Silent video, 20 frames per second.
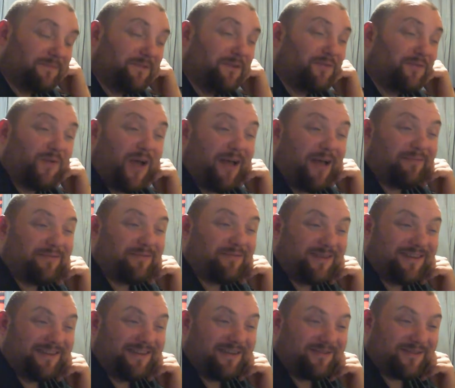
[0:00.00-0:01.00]
That's what happens
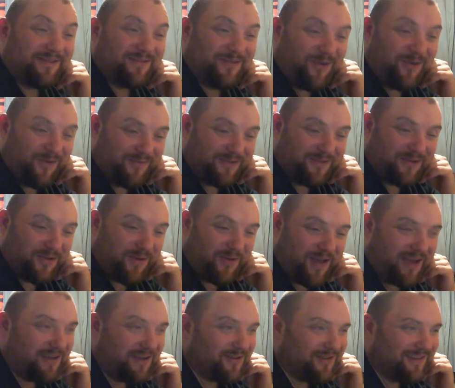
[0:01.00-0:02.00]
when you have to talk for 2
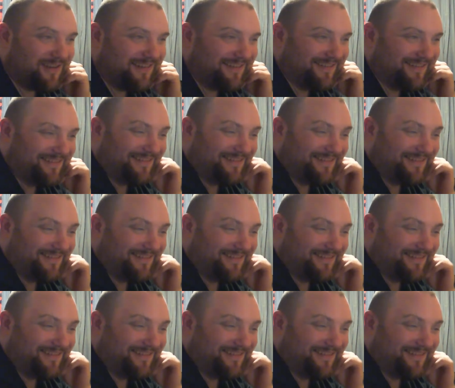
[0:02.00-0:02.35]
hours.